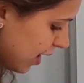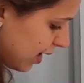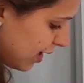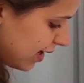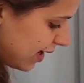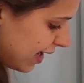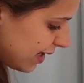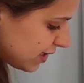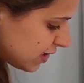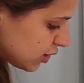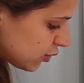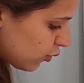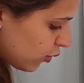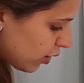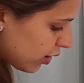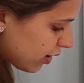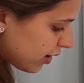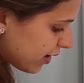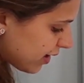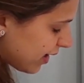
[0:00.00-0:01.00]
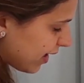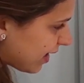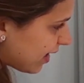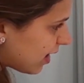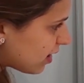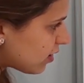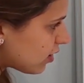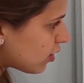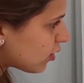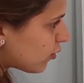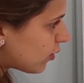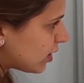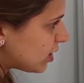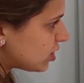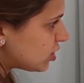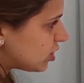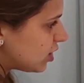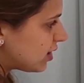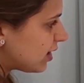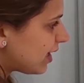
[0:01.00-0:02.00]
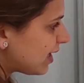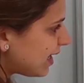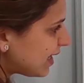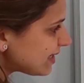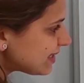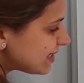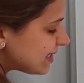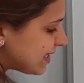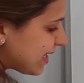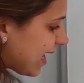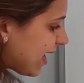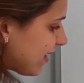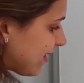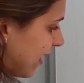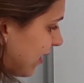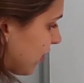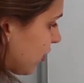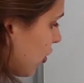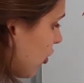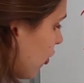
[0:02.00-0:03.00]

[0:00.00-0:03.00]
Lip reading: let's work another question. Let's say that